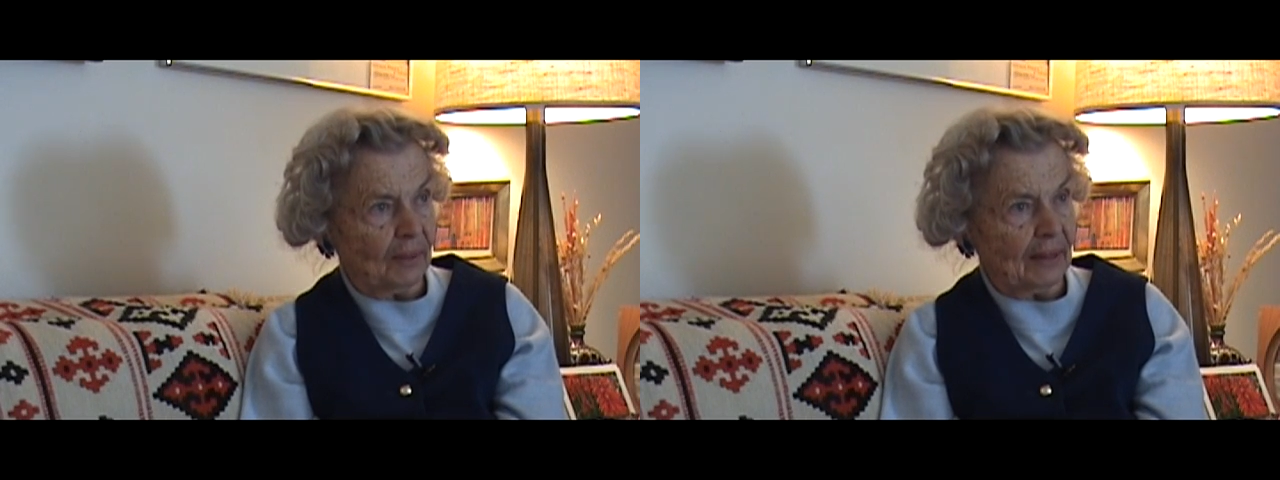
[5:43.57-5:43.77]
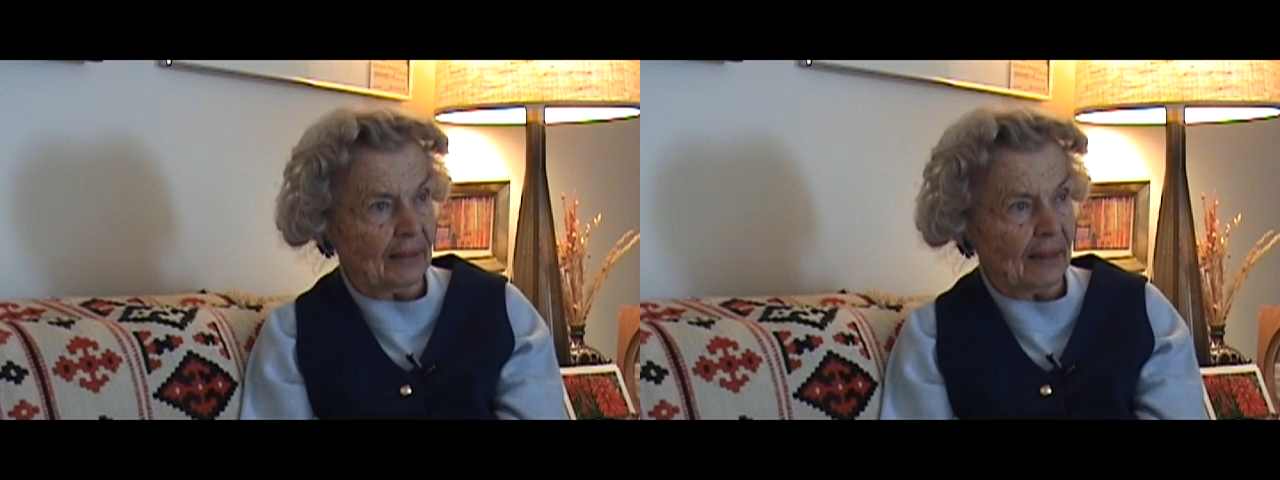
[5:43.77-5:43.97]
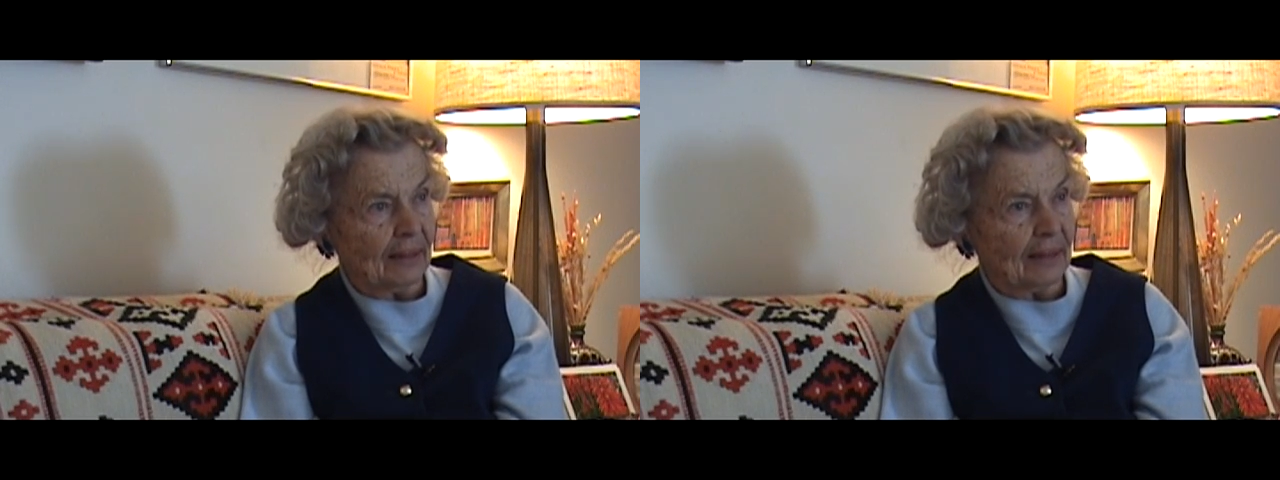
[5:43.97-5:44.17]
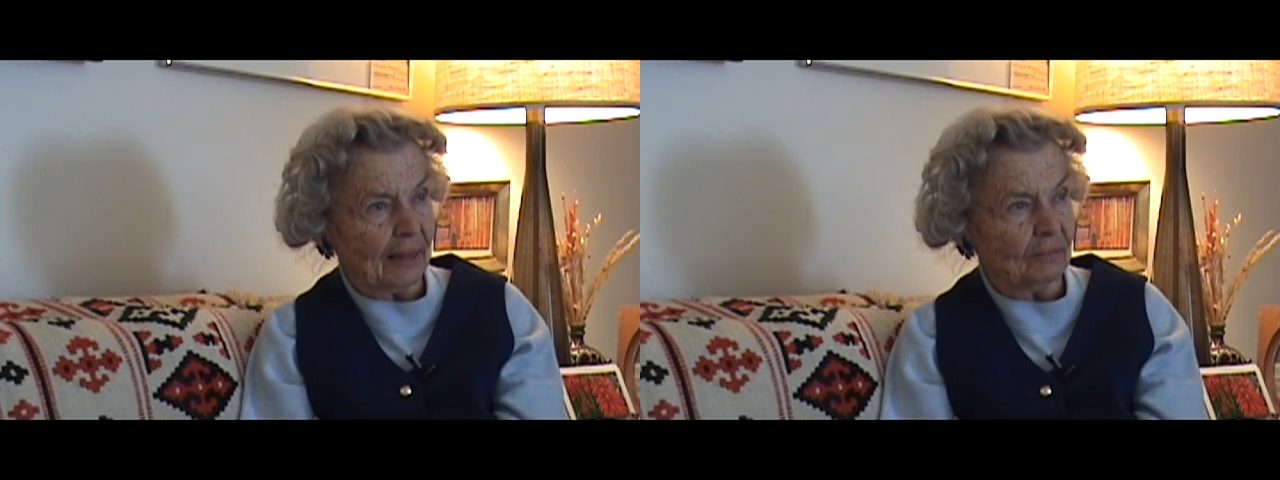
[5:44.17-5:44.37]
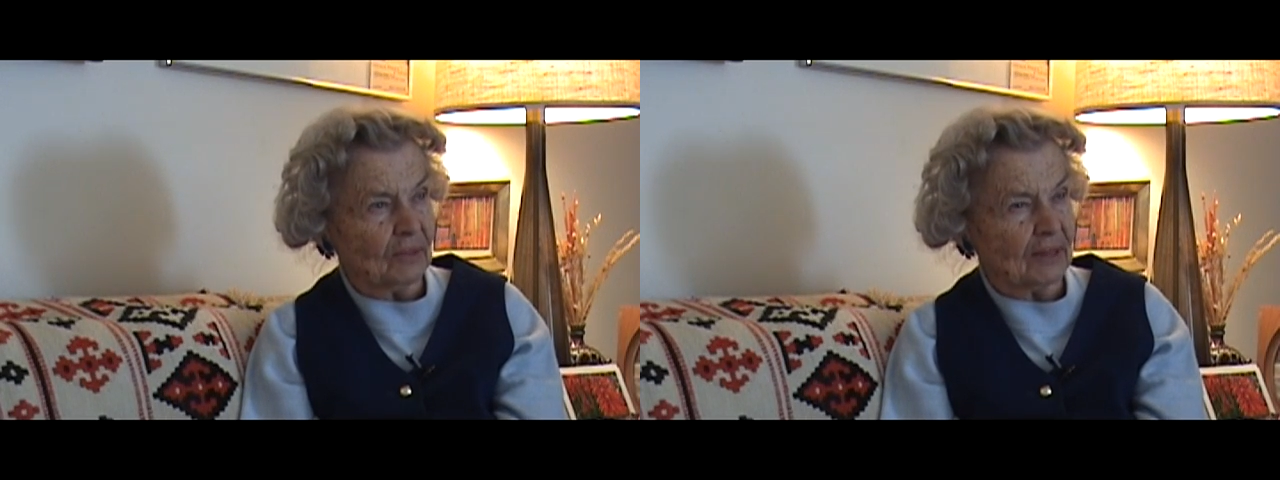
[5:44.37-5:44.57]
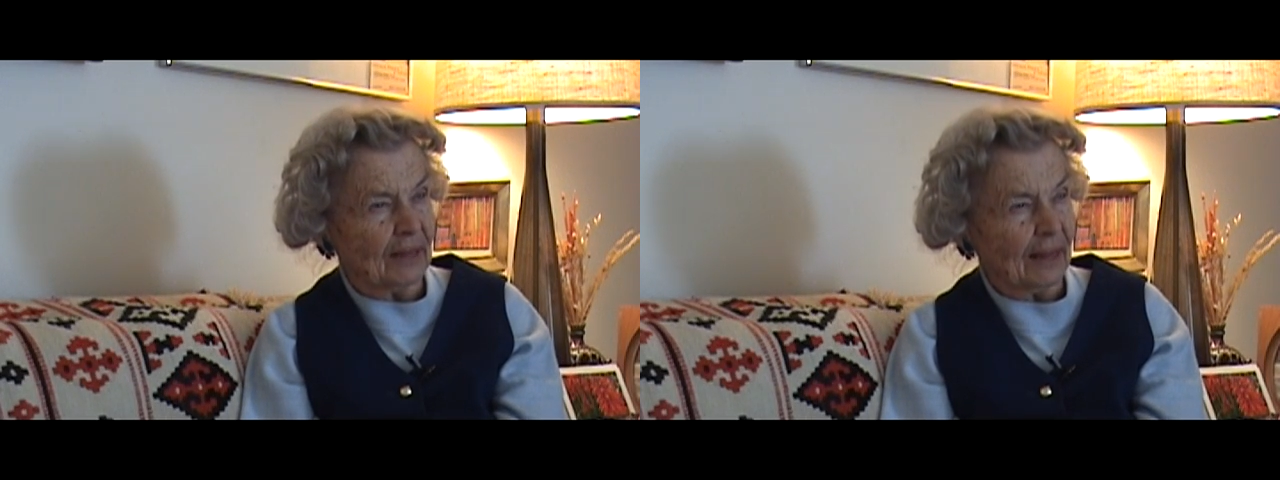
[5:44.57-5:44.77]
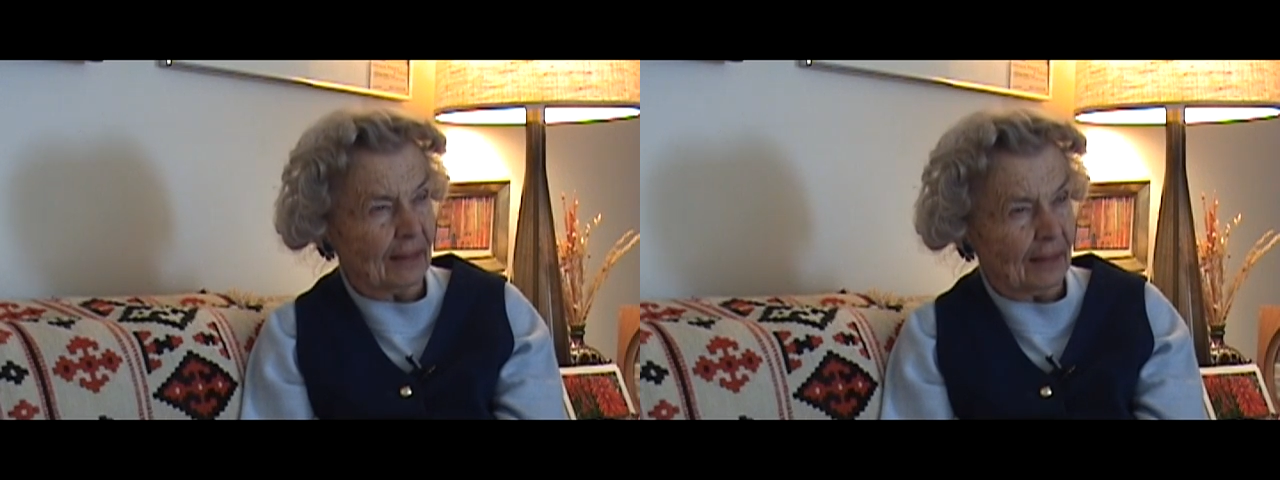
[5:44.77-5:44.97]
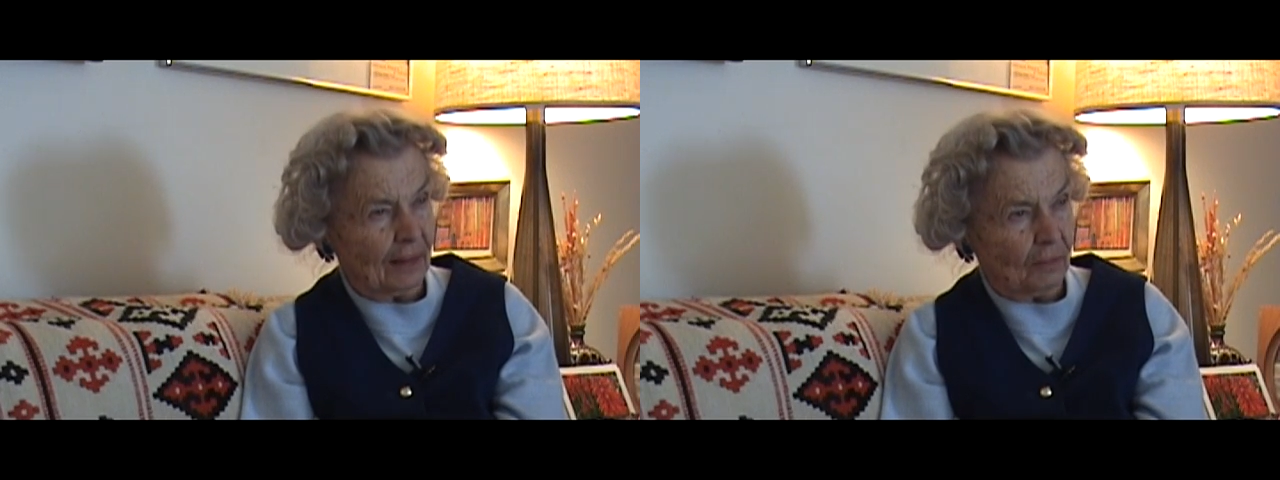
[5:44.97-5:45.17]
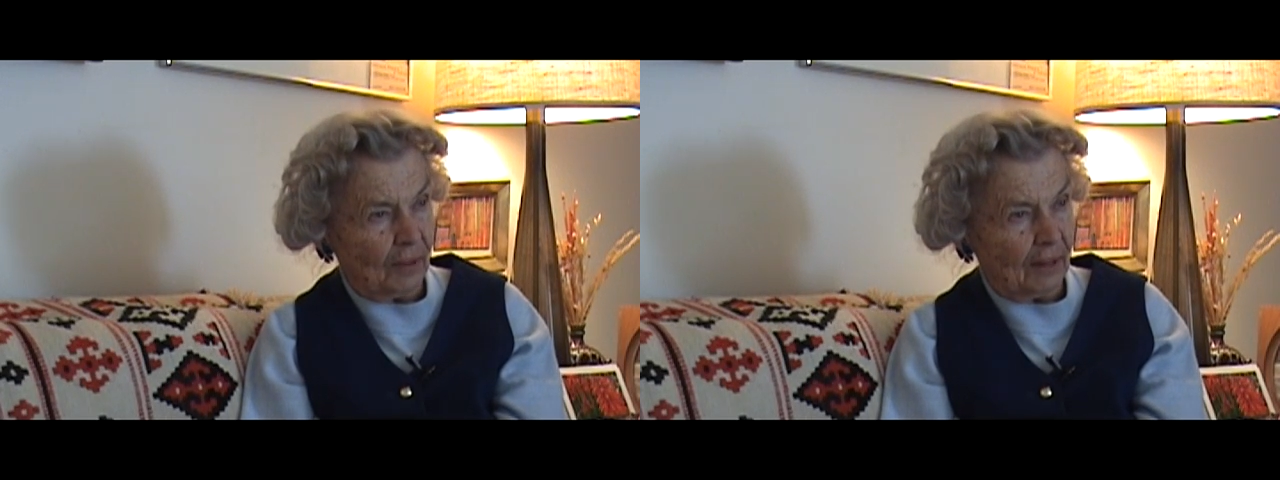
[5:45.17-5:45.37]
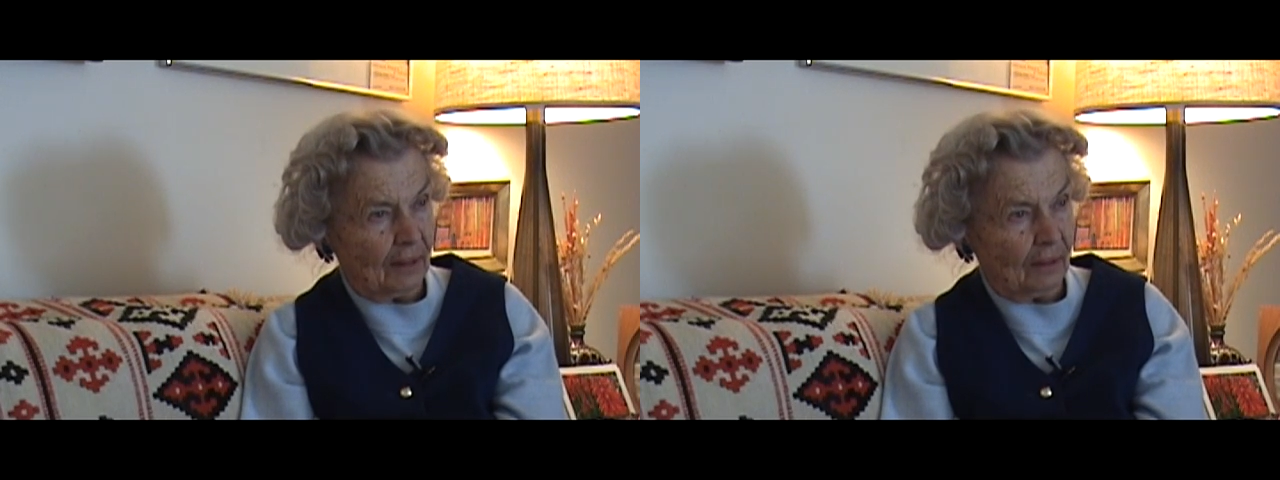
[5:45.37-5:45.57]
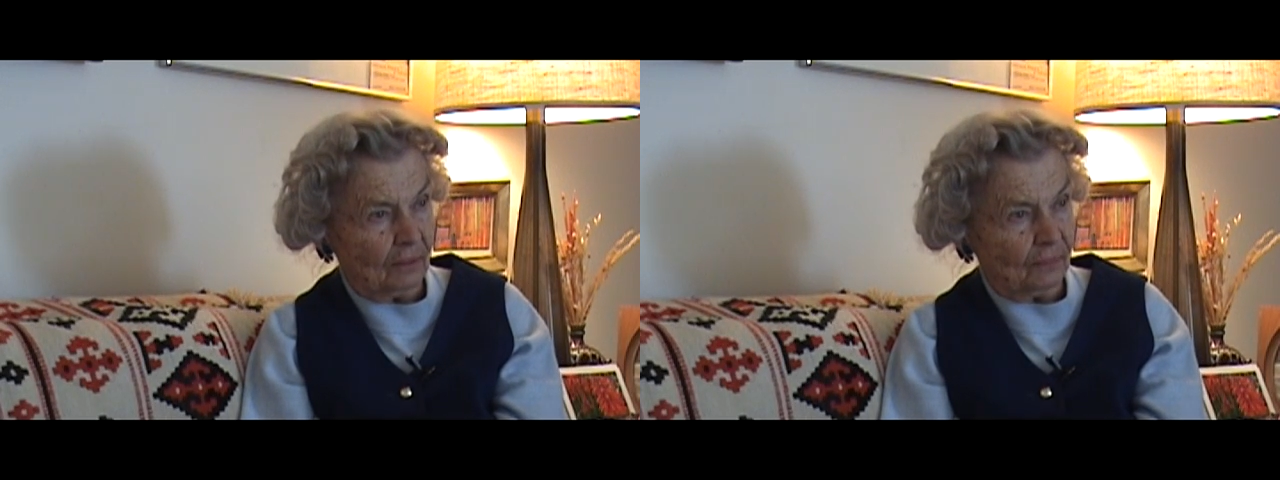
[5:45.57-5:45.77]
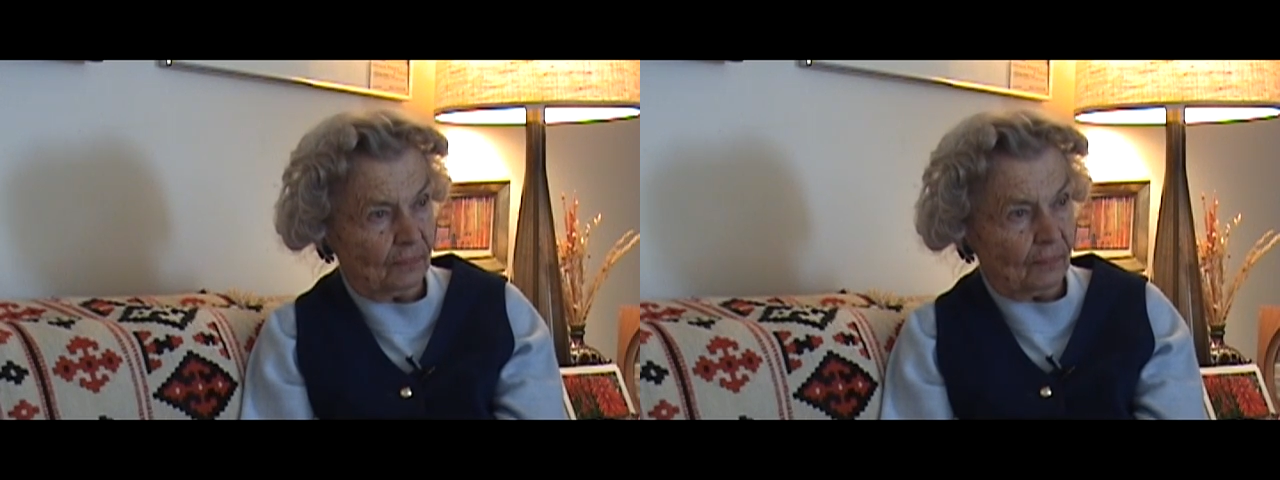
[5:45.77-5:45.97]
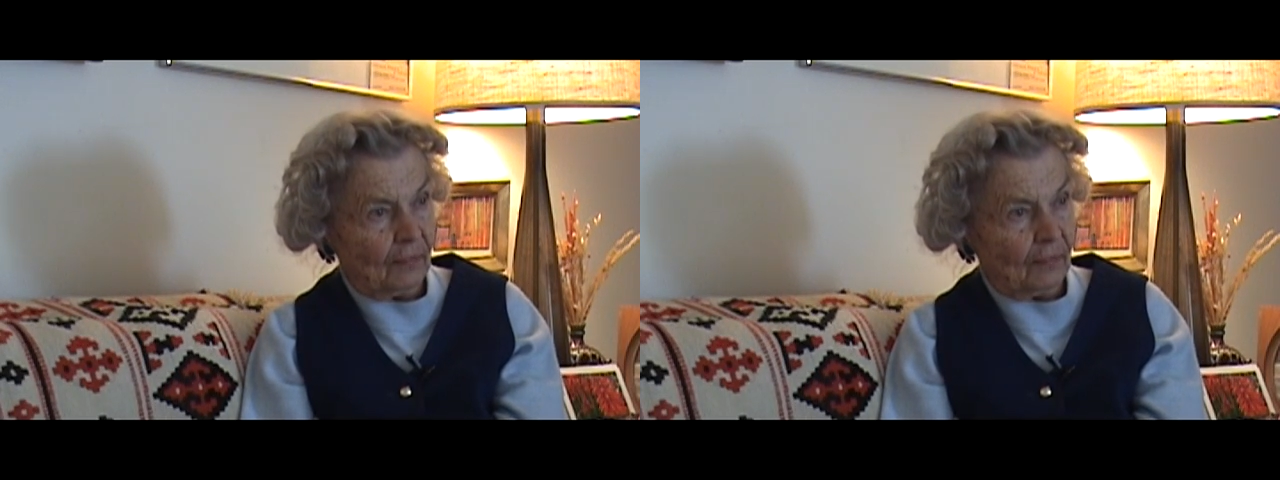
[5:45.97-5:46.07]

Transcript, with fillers: but at that time was not that well known.